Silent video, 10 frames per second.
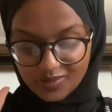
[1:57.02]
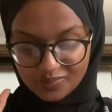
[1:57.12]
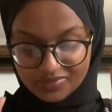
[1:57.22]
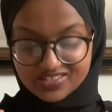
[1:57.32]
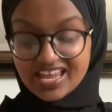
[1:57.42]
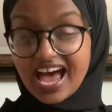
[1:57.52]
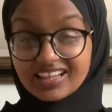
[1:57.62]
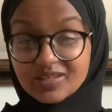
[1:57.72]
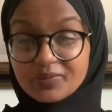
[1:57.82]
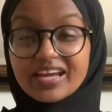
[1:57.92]
Miss
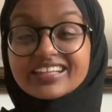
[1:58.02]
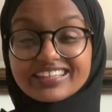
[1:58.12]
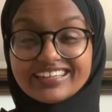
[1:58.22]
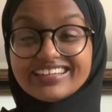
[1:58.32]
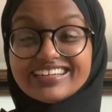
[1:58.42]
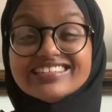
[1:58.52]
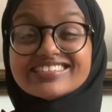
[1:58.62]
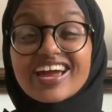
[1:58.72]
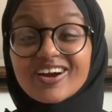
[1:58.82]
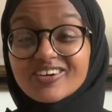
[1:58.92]
Halle Bailey is
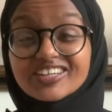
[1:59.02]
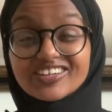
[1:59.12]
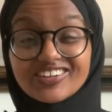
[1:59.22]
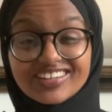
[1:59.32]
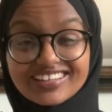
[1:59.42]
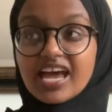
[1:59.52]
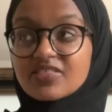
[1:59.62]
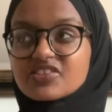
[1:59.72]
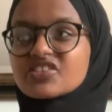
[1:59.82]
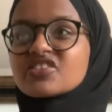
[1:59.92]
Ariel.
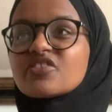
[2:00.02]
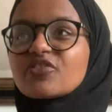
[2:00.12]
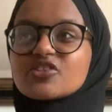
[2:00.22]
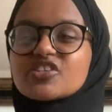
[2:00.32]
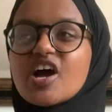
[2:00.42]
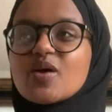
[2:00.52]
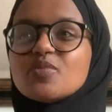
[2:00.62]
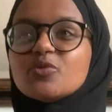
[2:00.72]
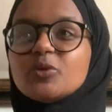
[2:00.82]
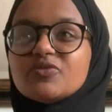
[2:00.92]
And this isn't the first
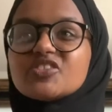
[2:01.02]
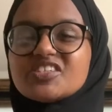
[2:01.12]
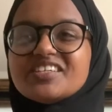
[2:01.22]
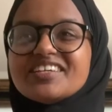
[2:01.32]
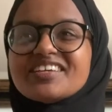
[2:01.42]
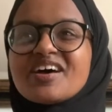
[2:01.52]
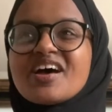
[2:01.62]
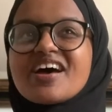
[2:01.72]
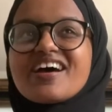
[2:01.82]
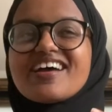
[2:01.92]
time we've seen
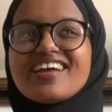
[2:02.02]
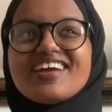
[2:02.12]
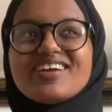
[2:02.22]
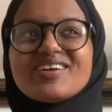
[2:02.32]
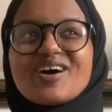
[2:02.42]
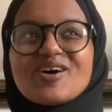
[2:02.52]
a